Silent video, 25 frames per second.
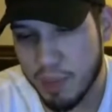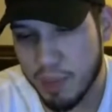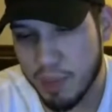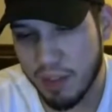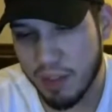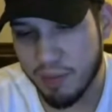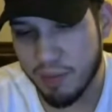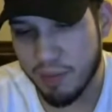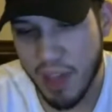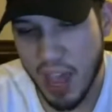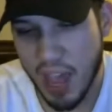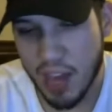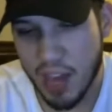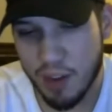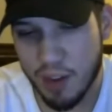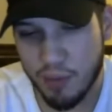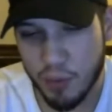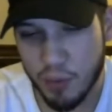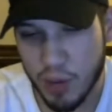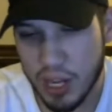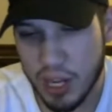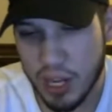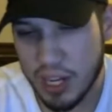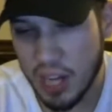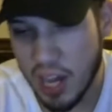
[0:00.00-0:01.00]
fan of
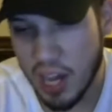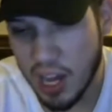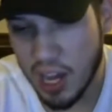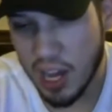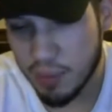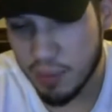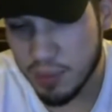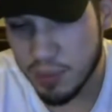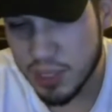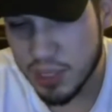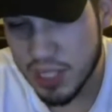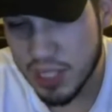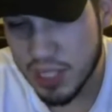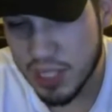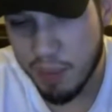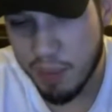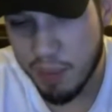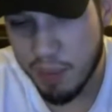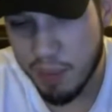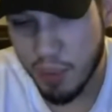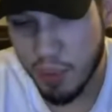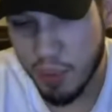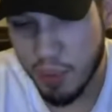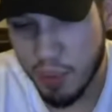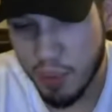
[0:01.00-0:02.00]
when skate
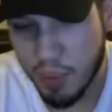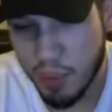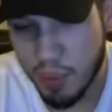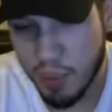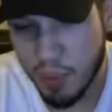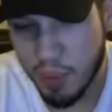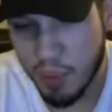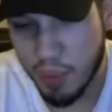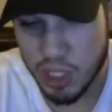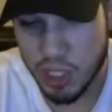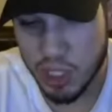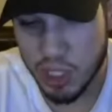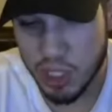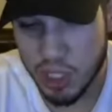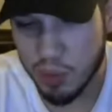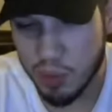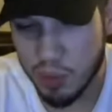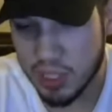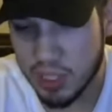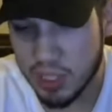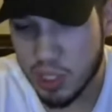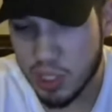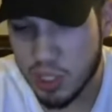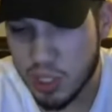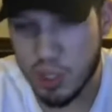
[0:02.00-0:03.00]
brands do this shit with the
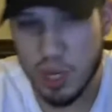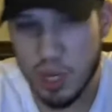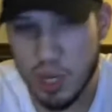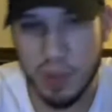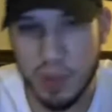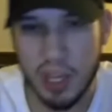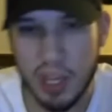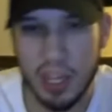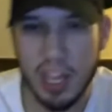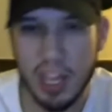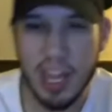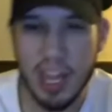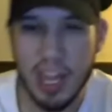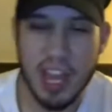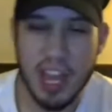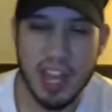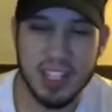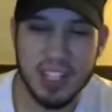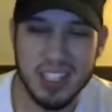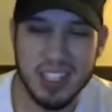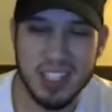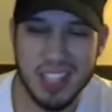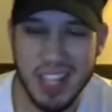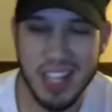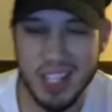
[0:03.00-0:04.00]
streaming.
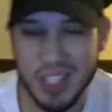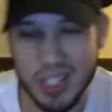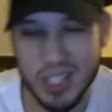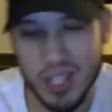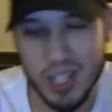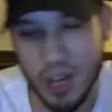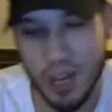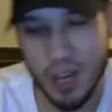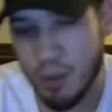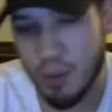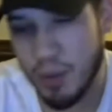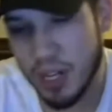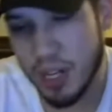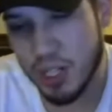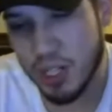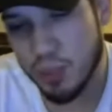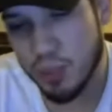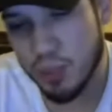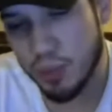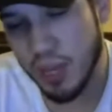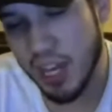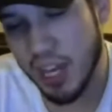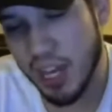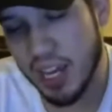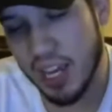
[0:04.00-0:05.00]
It's so much
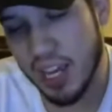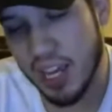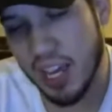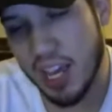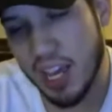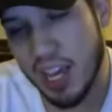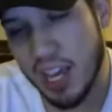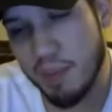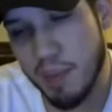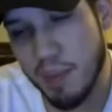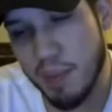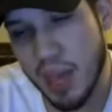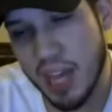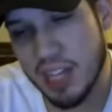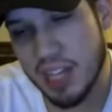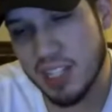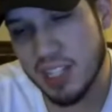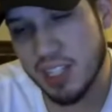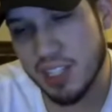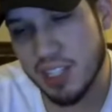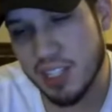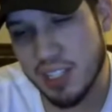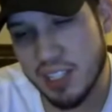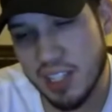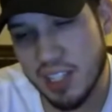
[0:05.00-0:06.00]
like it
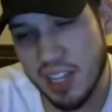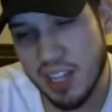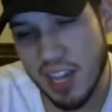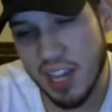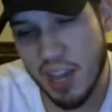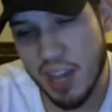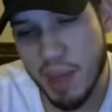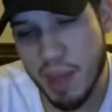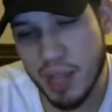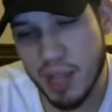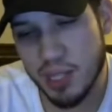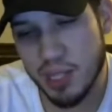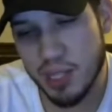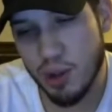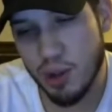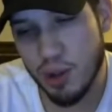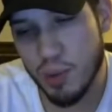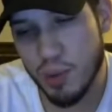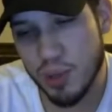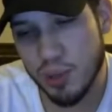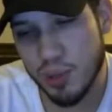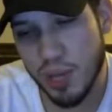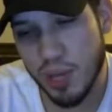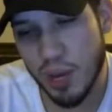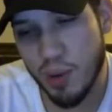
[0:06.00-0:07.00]
makes
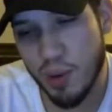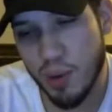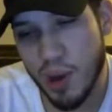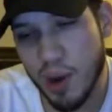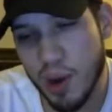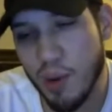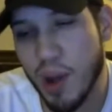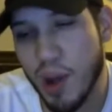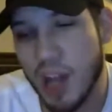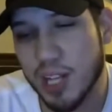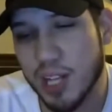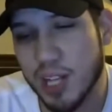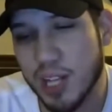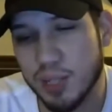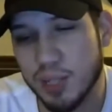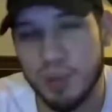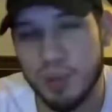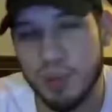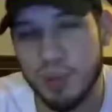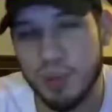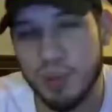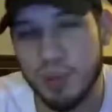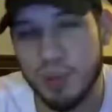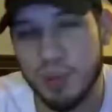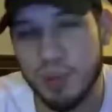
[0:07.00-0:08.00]
you almost like want to watch it
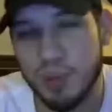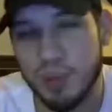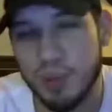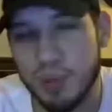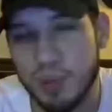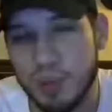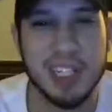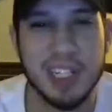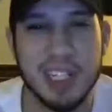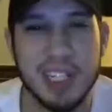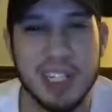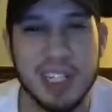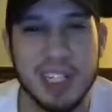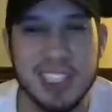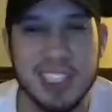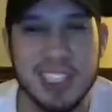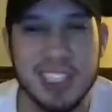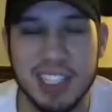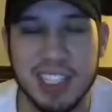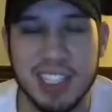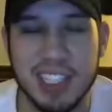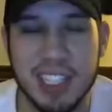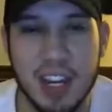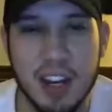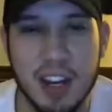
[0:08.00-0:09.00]
more just because it's
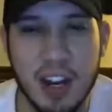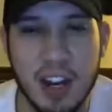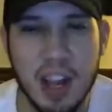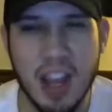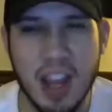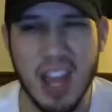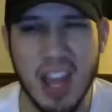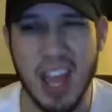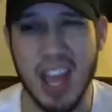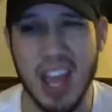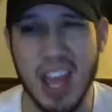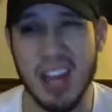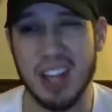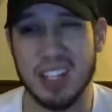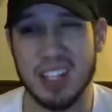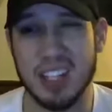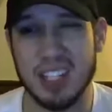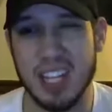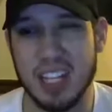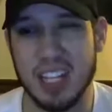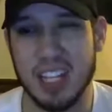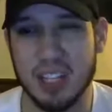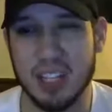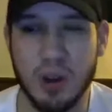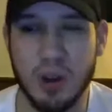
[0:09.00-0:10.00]
like there. And it's
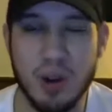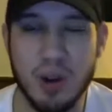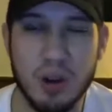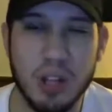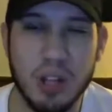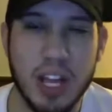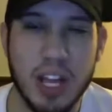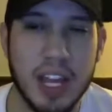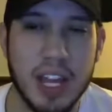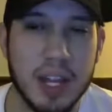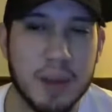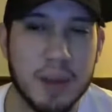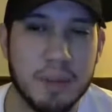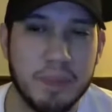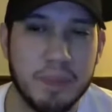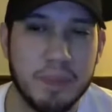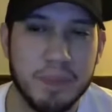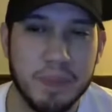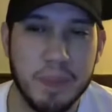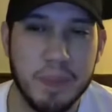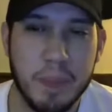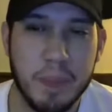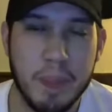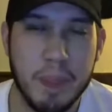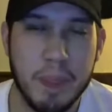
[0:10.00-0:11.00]
like the whole like
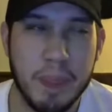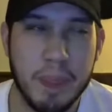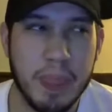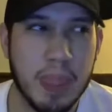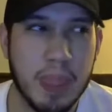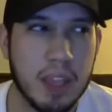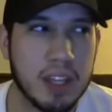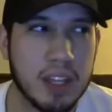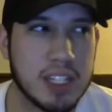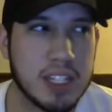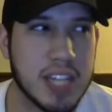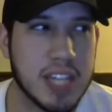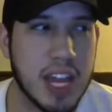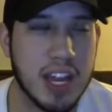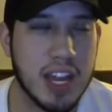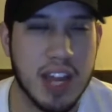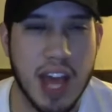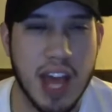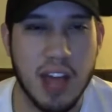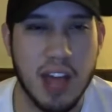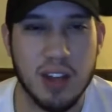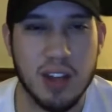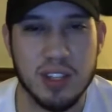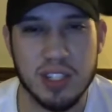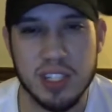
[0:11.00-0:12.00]

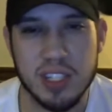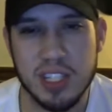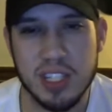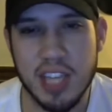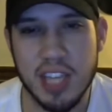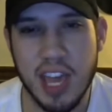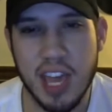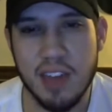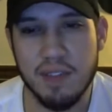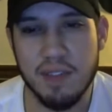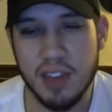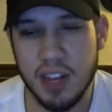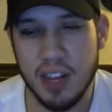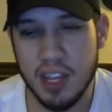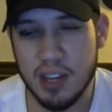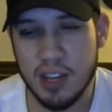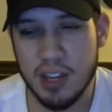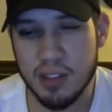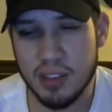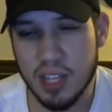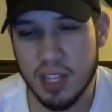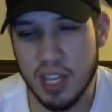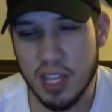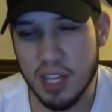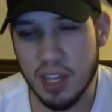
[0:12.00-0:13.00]
$10 to skate
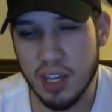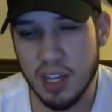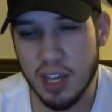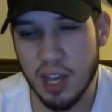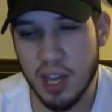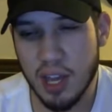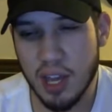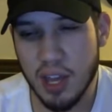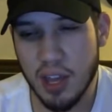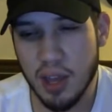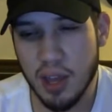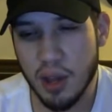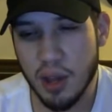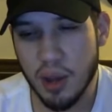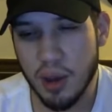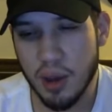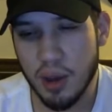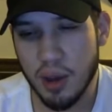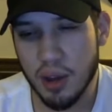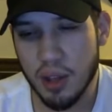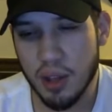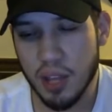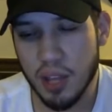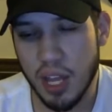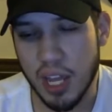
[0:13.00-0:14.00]
video thing.
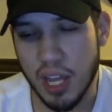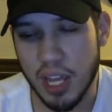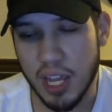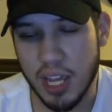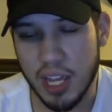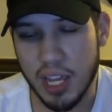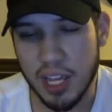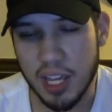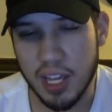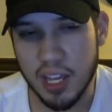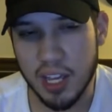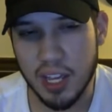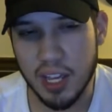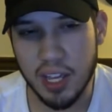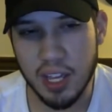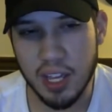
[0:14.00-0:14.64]
Like